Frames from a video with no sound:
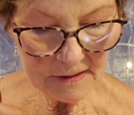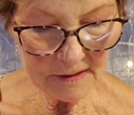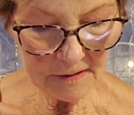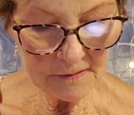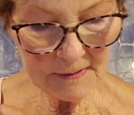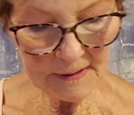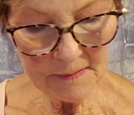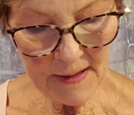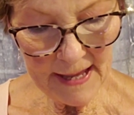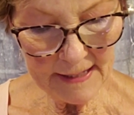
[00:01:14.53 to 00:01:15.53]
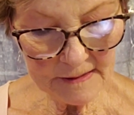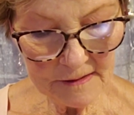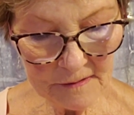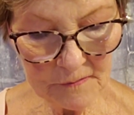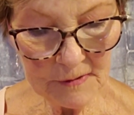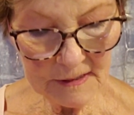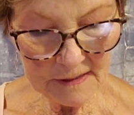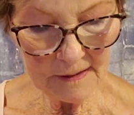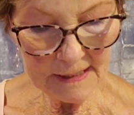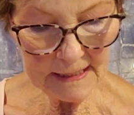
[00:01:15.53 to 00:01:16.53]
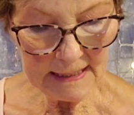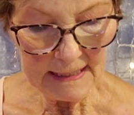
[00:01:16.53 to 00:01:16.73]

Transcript: you in the past recently.